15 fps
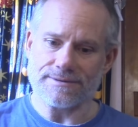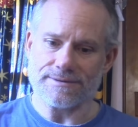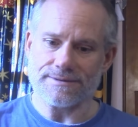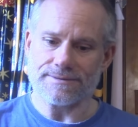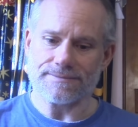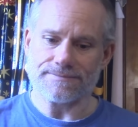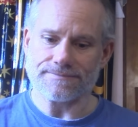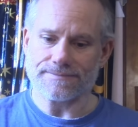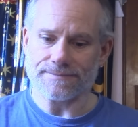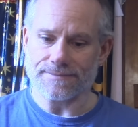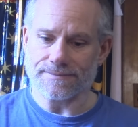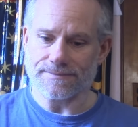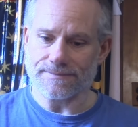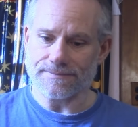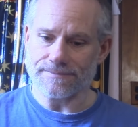
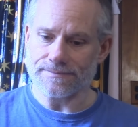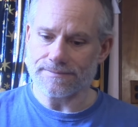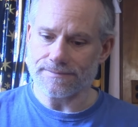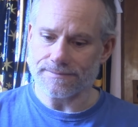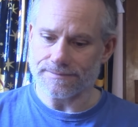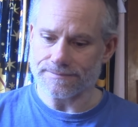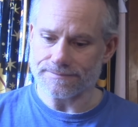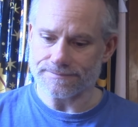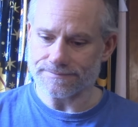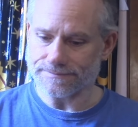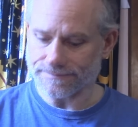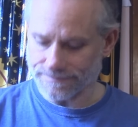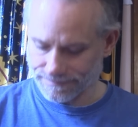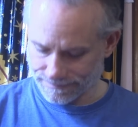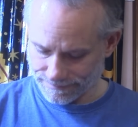
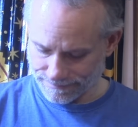(no one is talking)